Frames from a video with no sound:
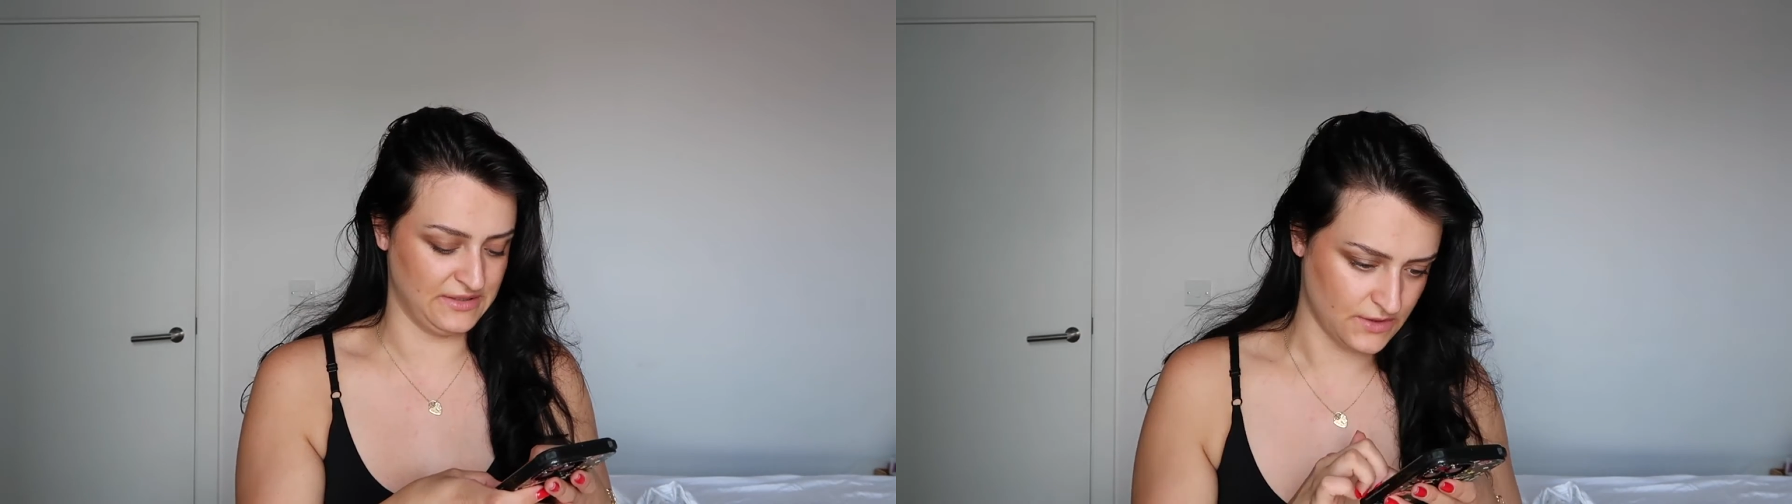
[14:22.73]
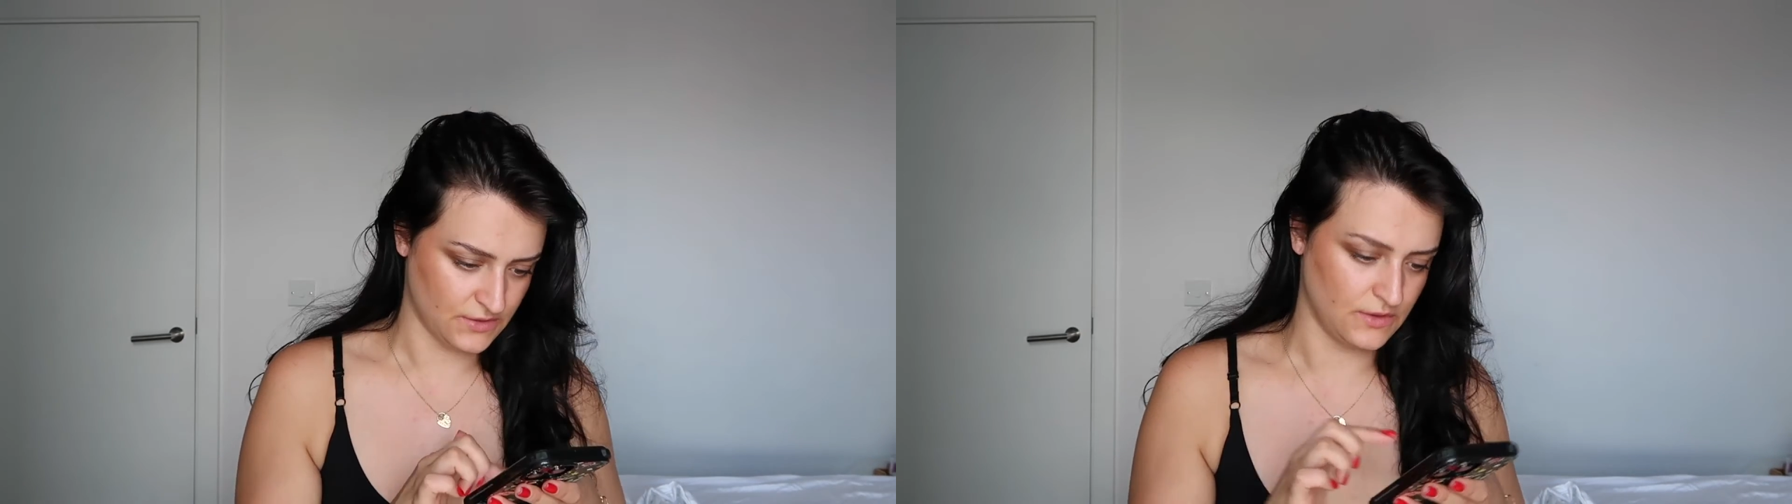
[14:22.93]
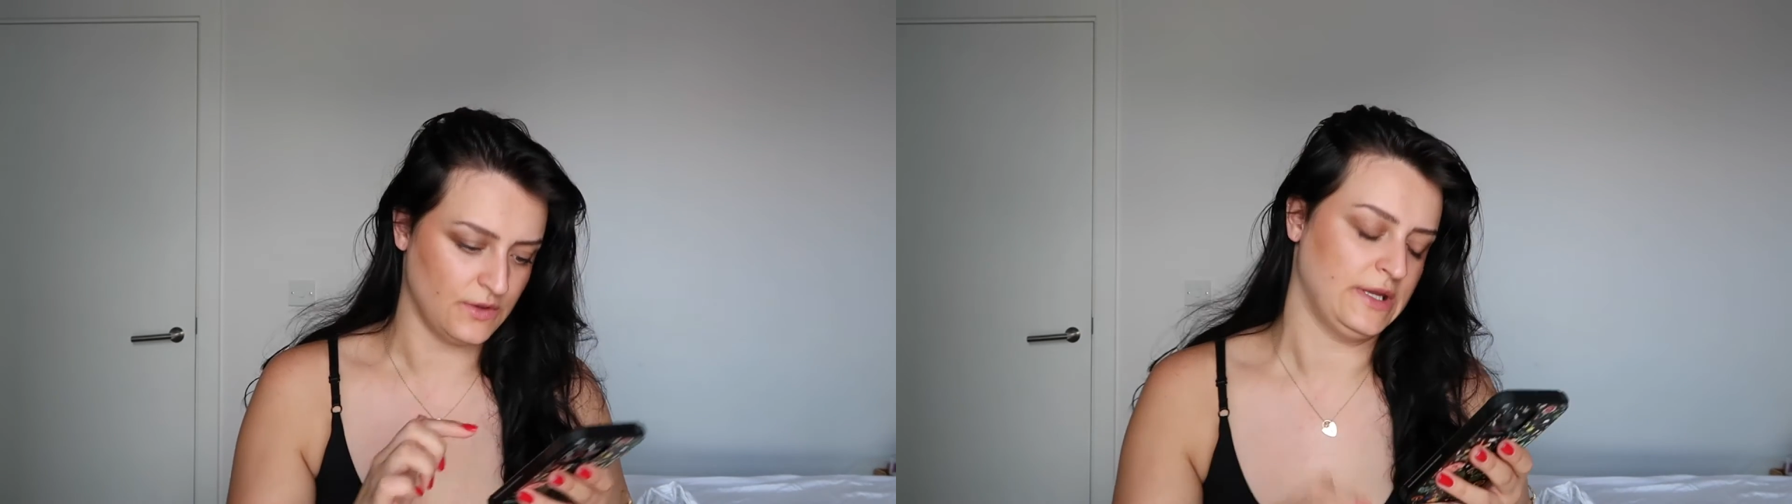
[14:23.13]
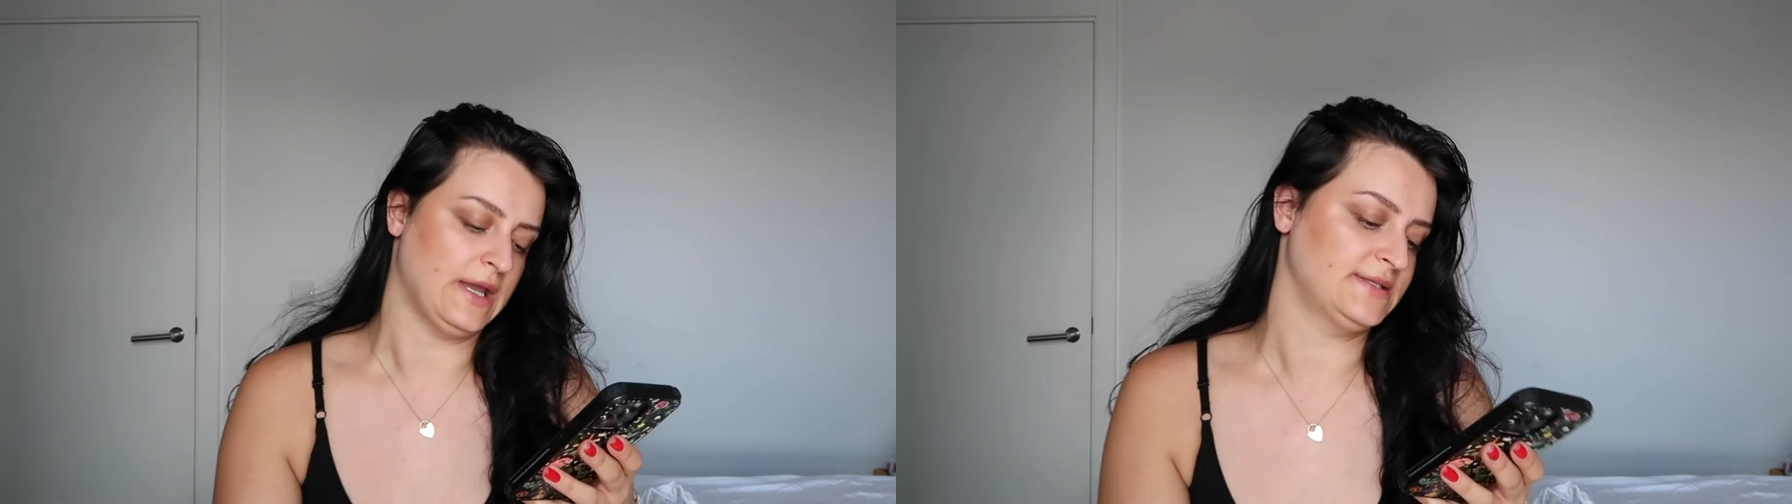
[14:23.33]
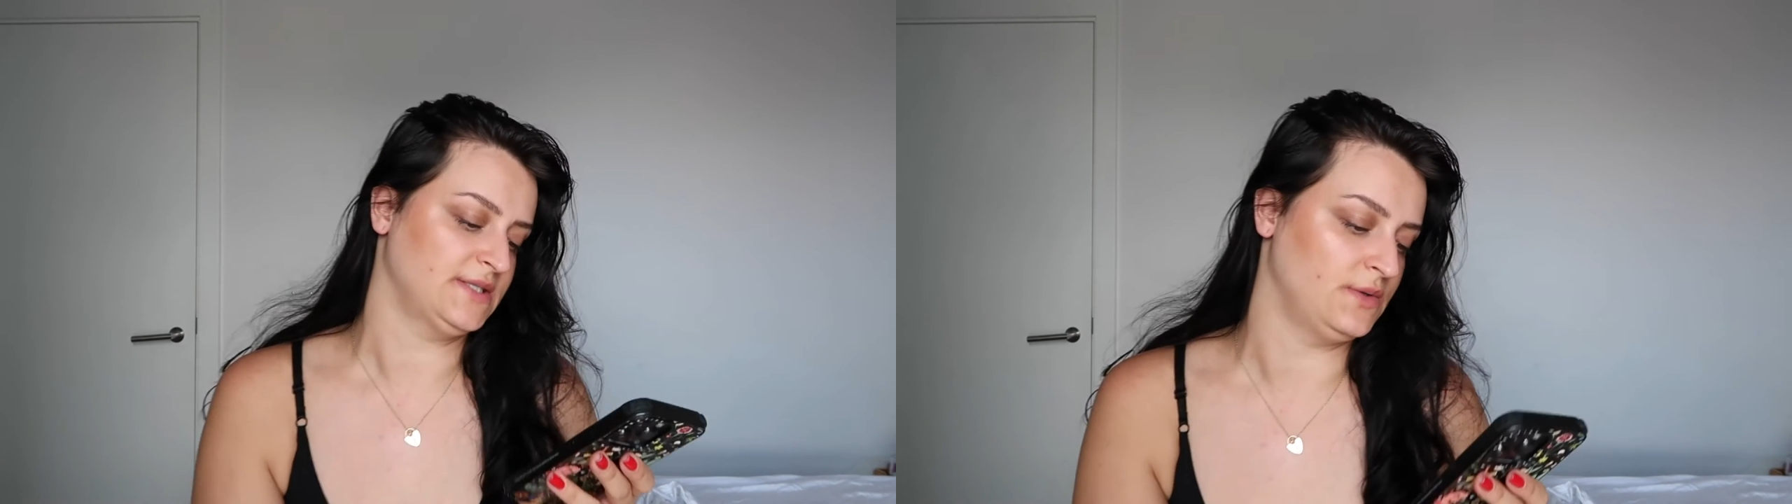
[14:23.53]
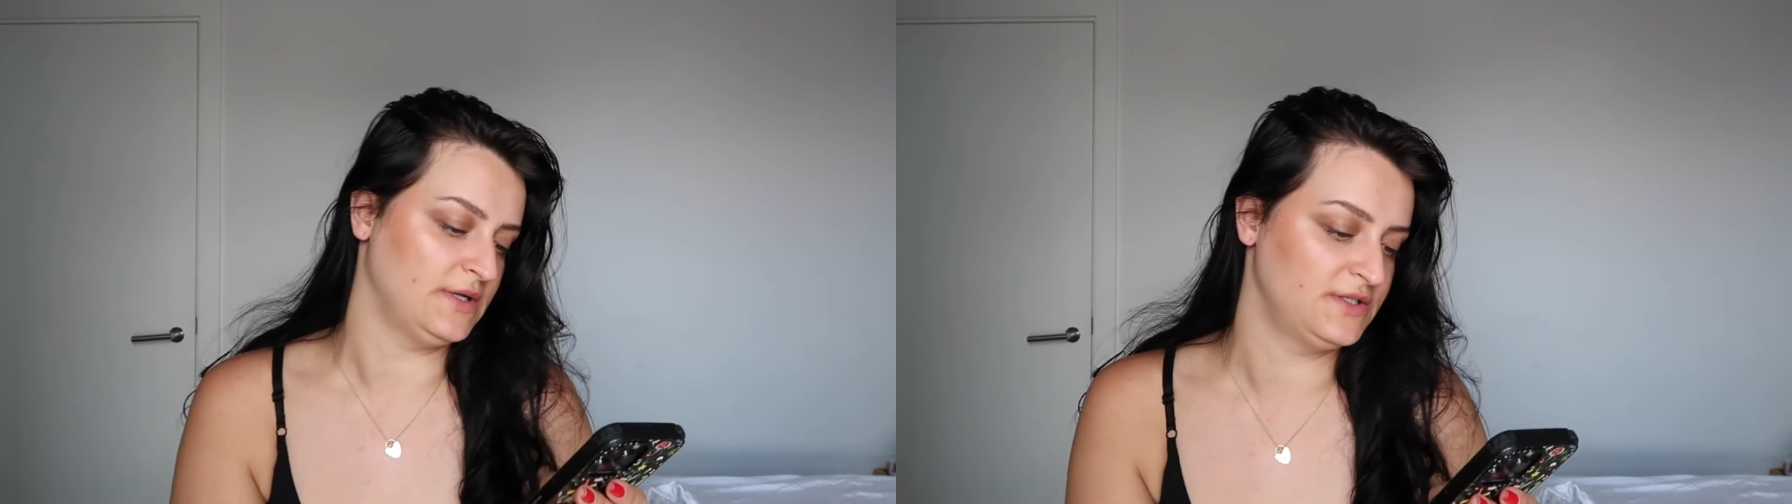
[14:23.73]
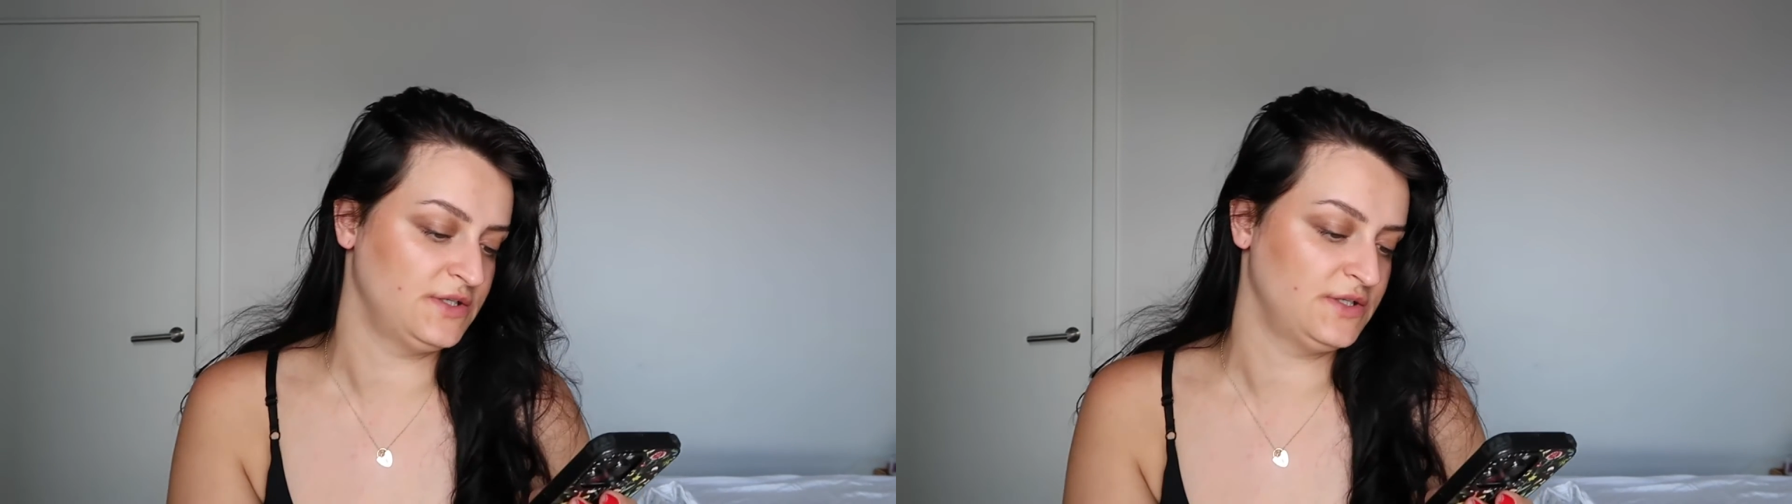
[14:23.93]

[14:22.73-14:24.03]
So, oh yeah, so at